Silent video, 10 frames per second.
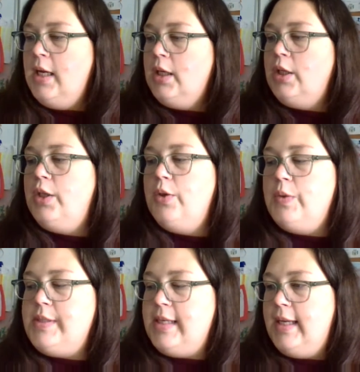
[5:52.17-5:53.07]

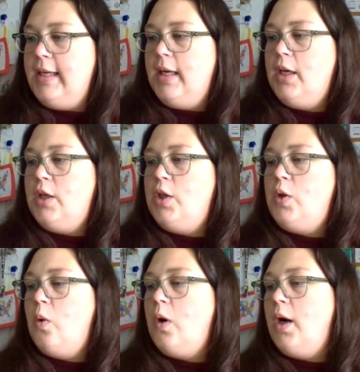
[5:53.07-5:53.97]
using
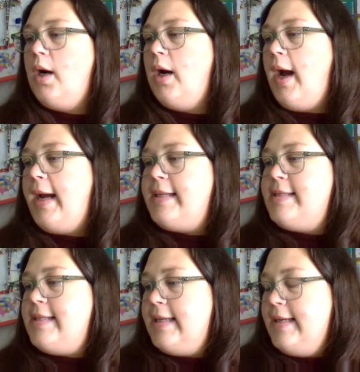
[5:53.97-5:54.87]
your
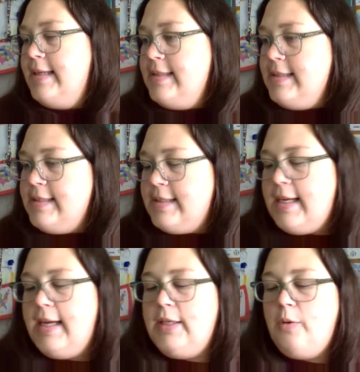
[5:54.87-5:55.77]
ideas
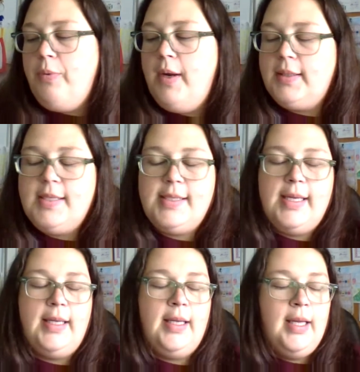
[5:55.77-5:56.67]
and you're
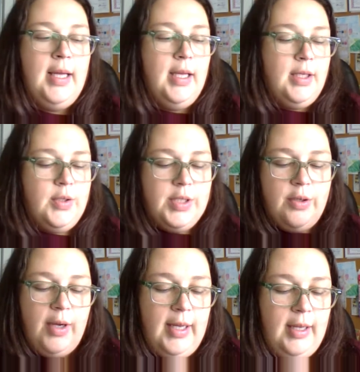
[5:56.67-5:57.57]
practicing using
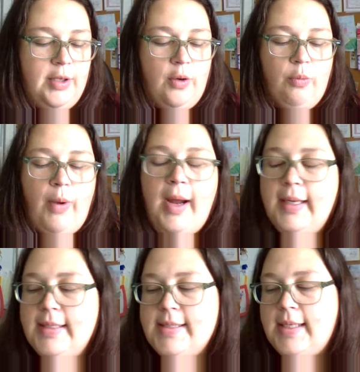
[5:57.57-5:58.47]
your, your
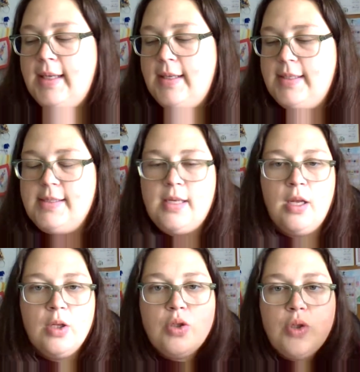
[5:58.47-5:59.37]
writing skills
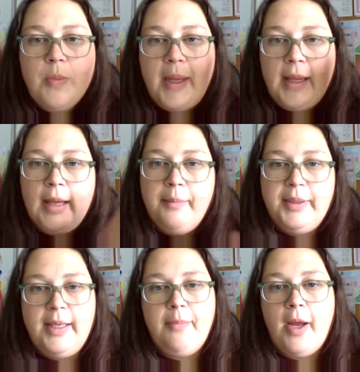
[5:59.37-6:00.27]
to make a
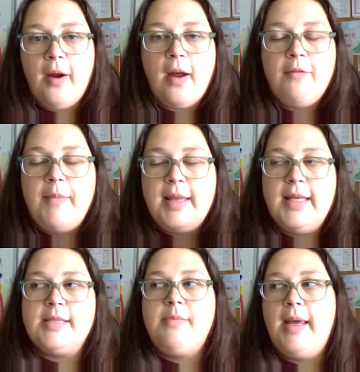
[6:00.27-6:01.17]
complete paragraph, make
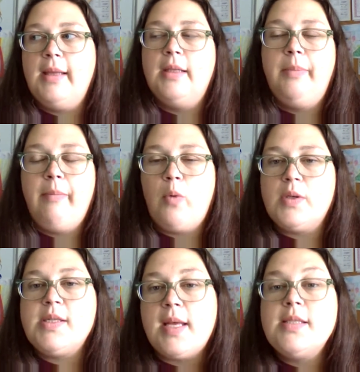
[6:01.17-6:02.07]
things make a little bit more
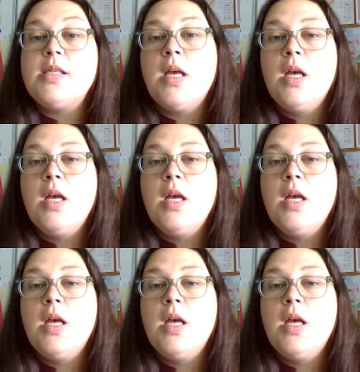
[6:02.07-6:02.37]
sense.